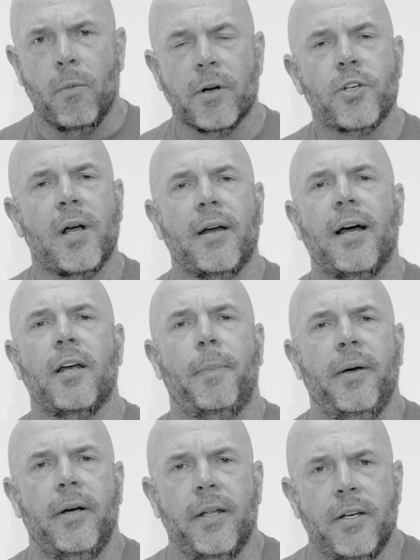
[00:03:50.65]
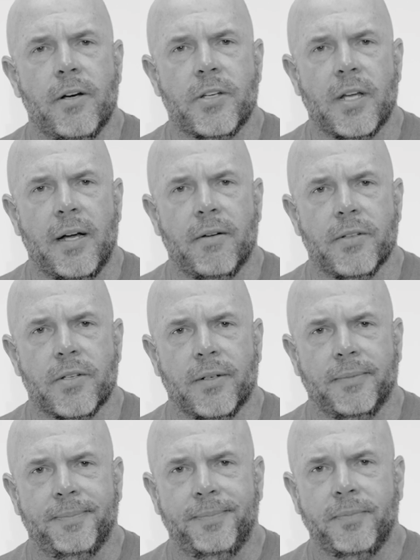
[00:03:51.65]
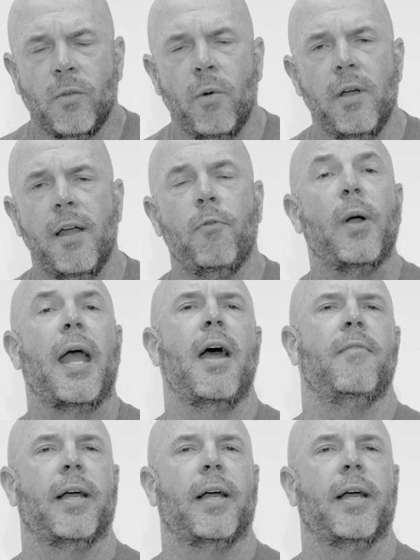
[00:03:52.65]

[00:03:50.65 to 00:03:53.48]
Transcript: we're trying not to put it in your silencer. If we have